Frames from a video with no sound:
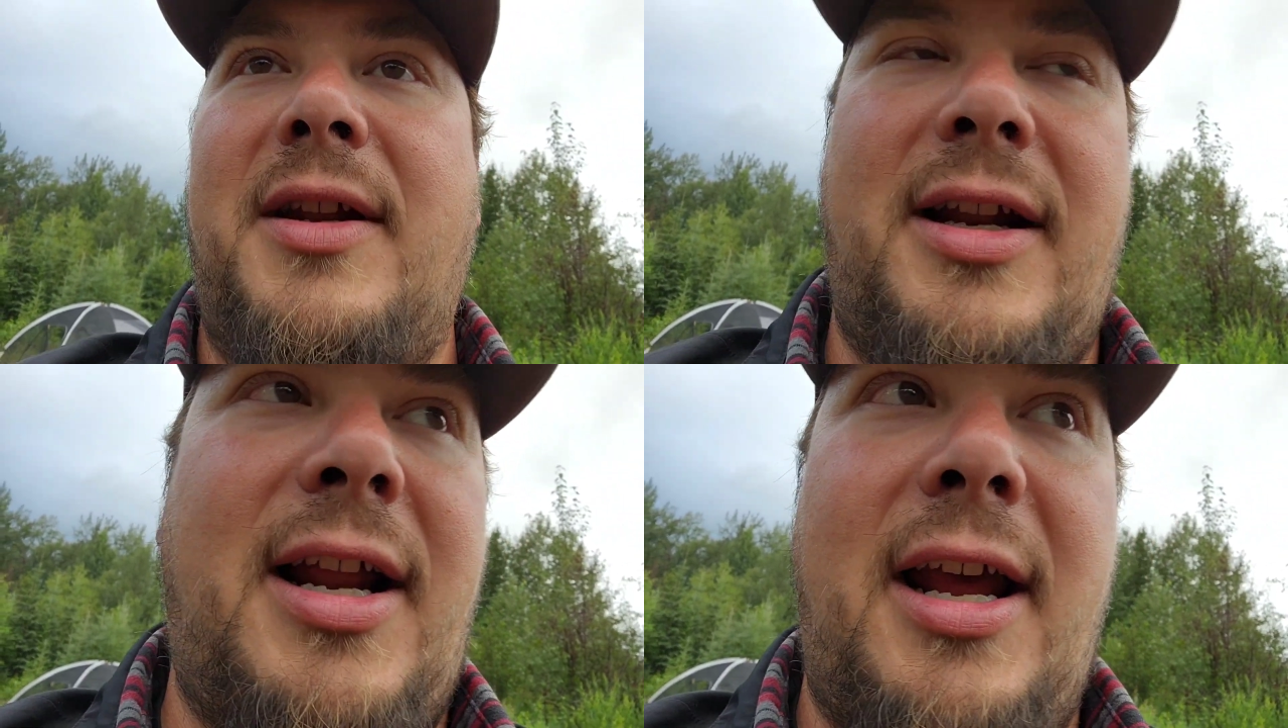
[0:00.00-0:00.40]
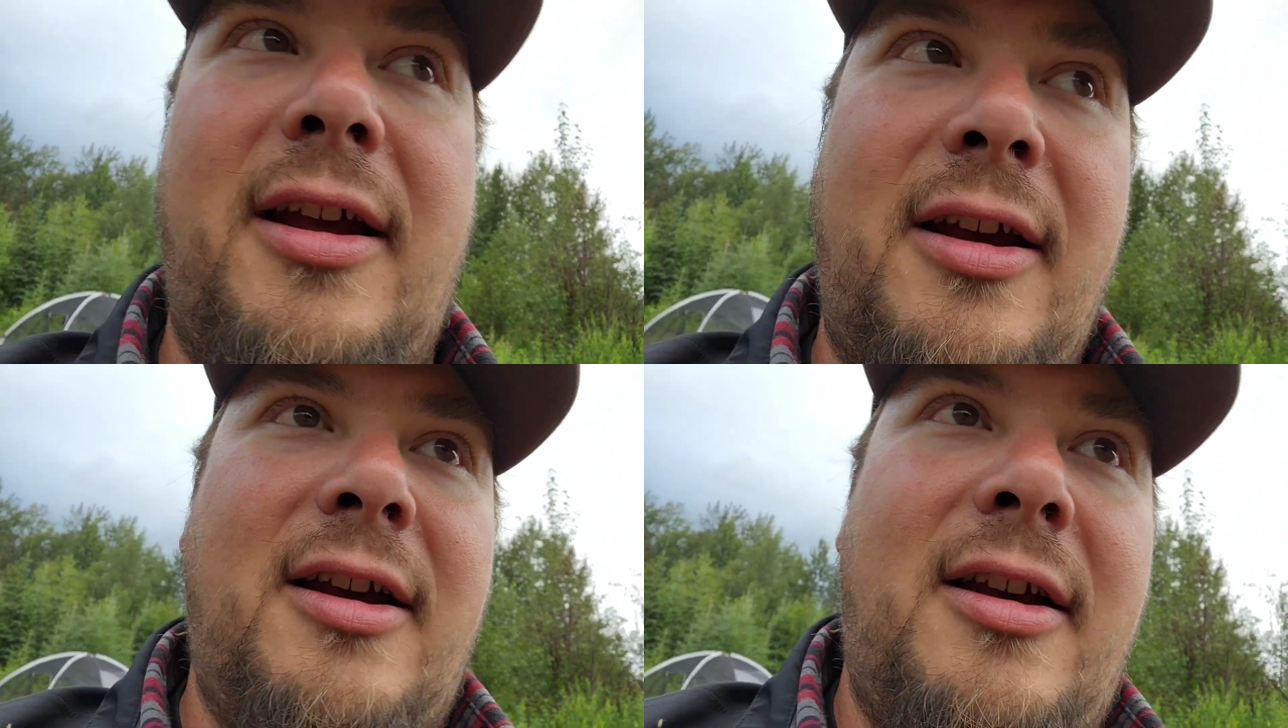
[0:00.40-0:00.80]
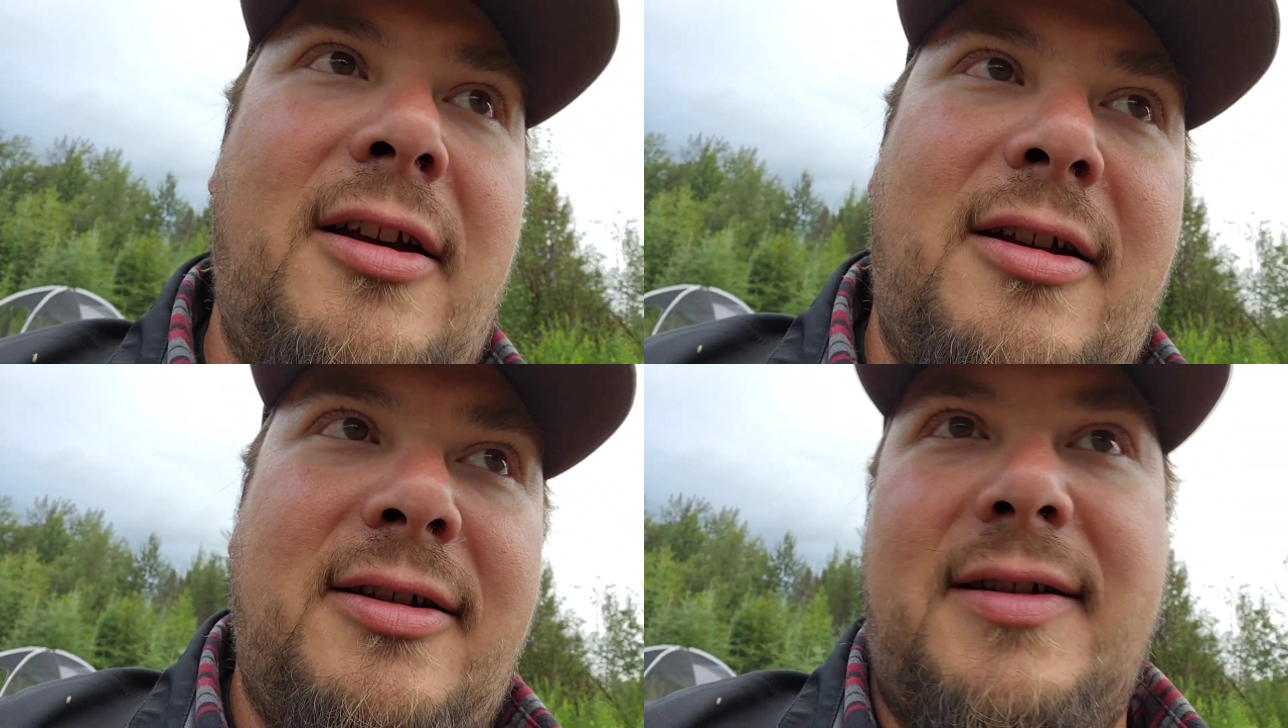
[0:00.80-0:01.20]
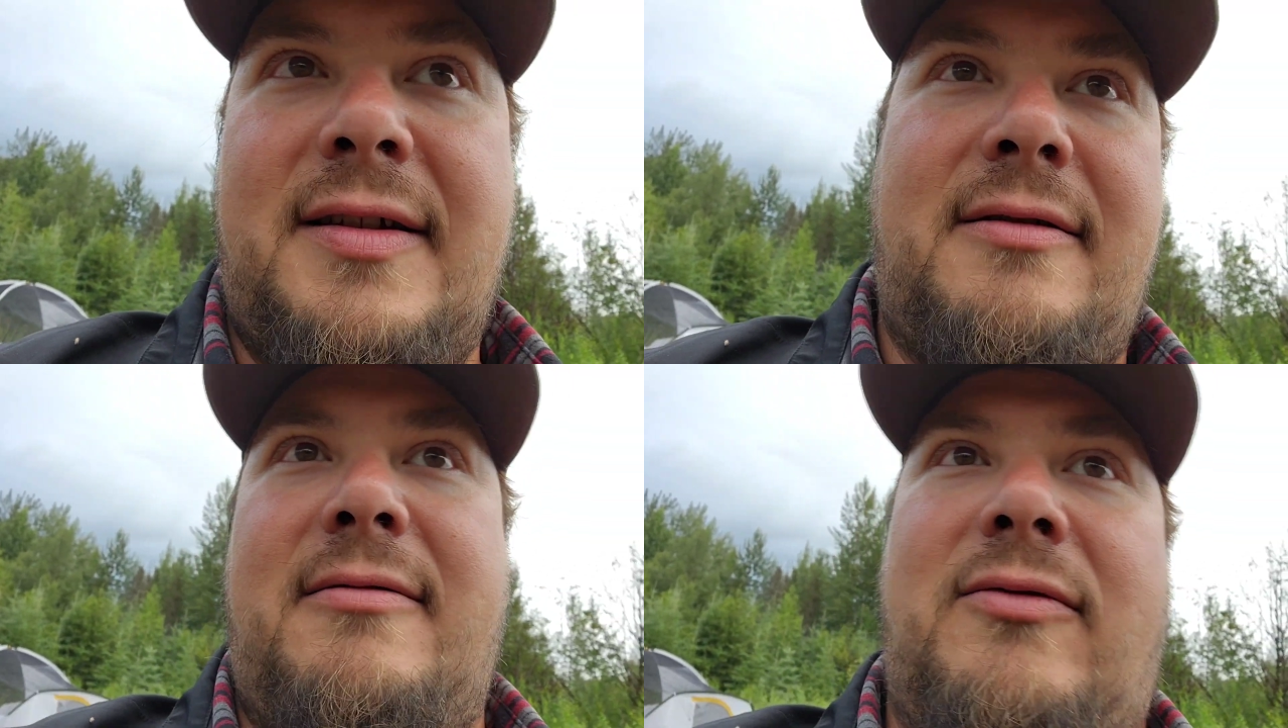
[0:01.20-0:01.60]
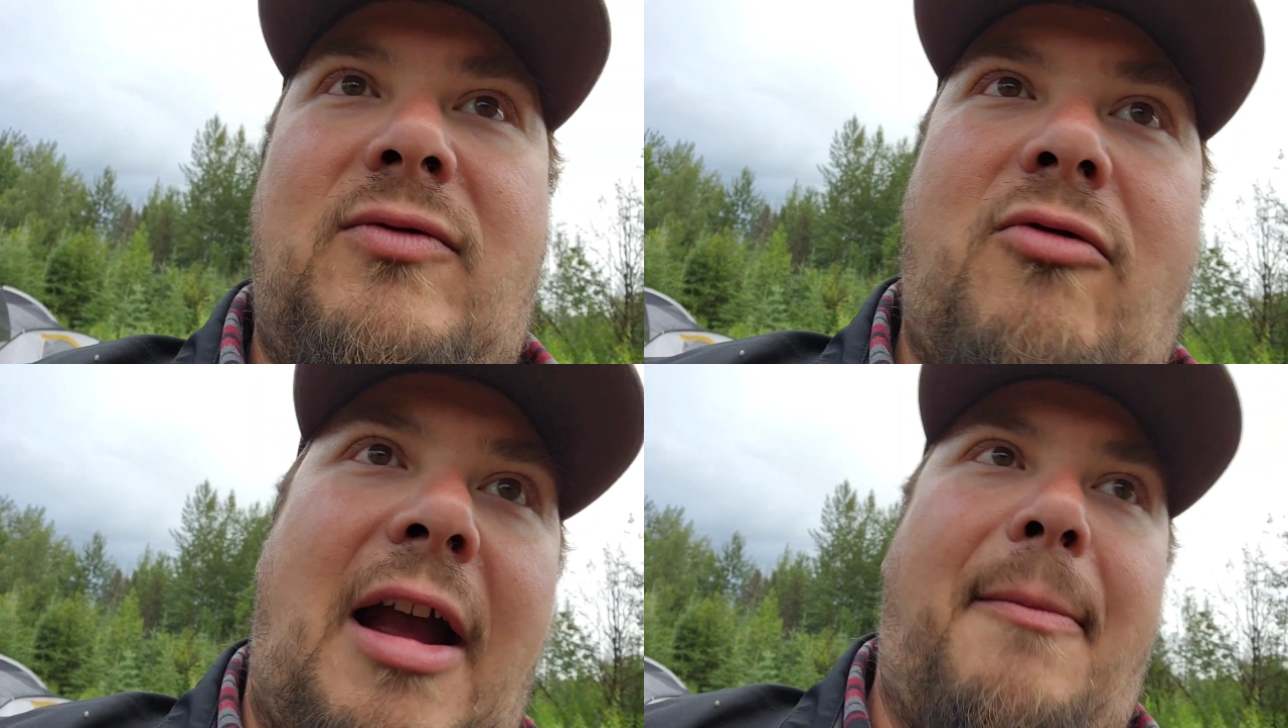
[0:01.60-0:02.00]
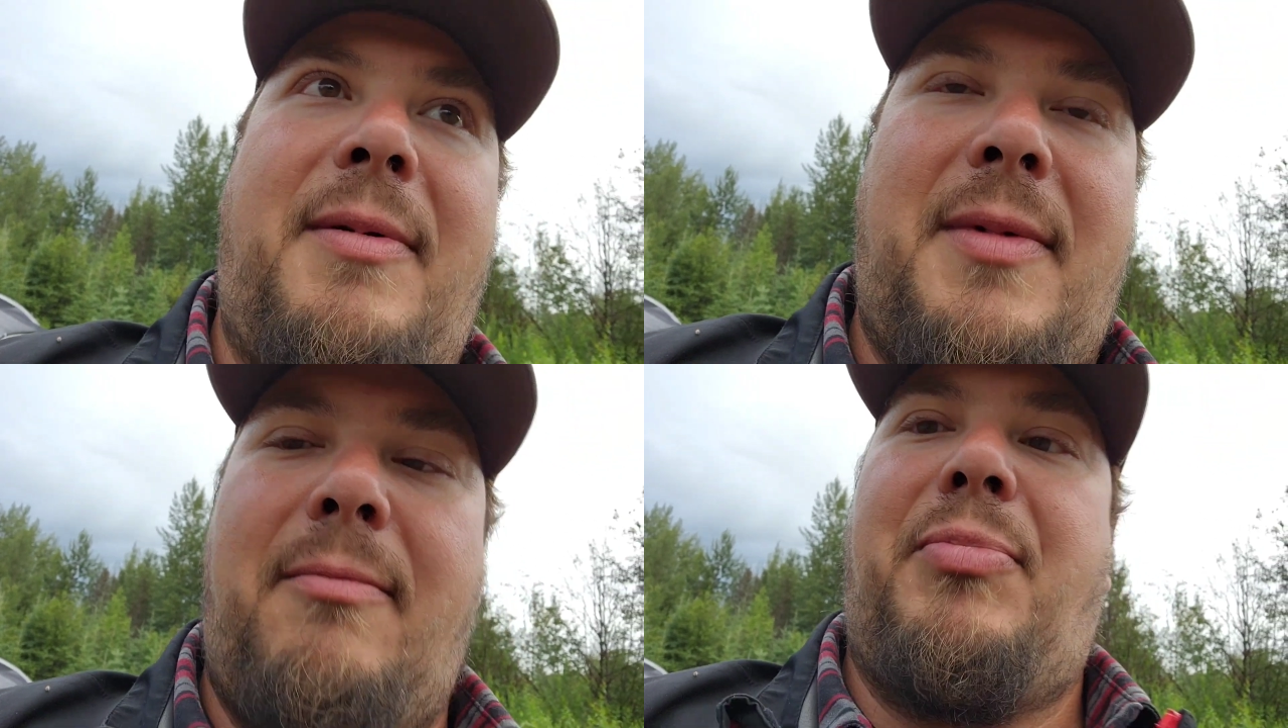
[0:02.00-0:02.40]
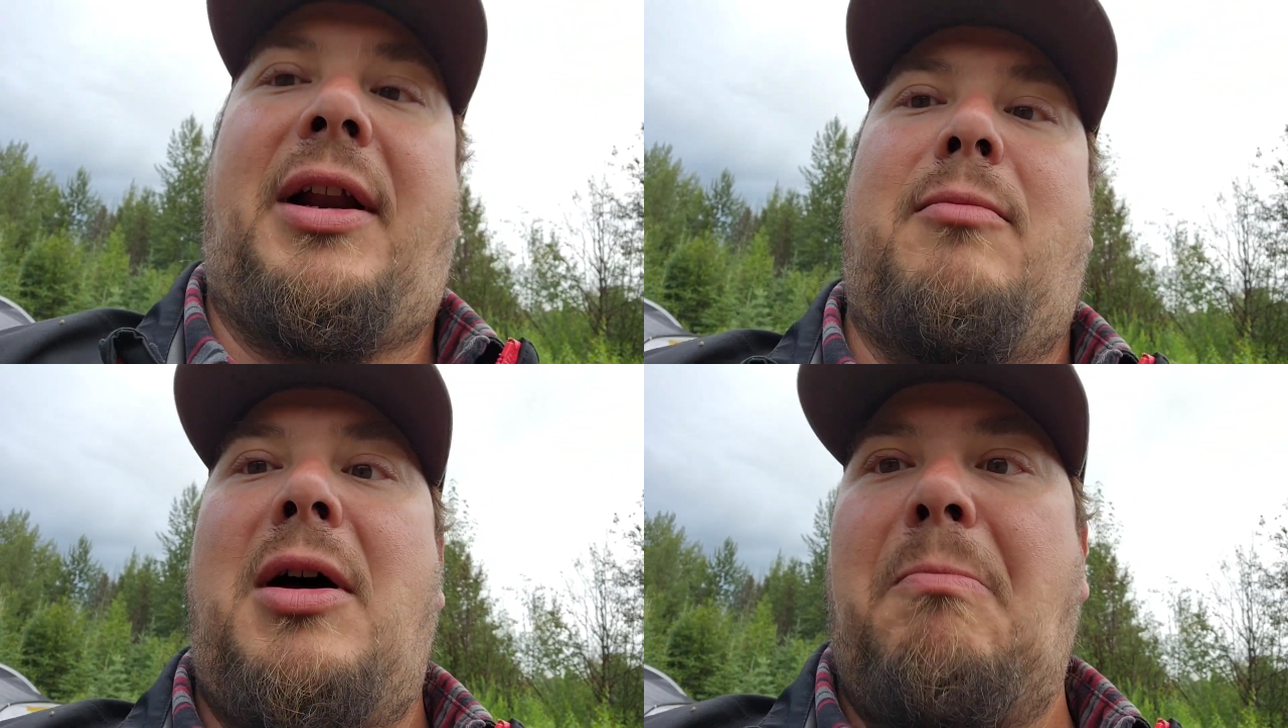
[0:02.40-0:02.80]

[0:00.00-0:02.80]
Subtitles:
and I grabbed him and picked him up,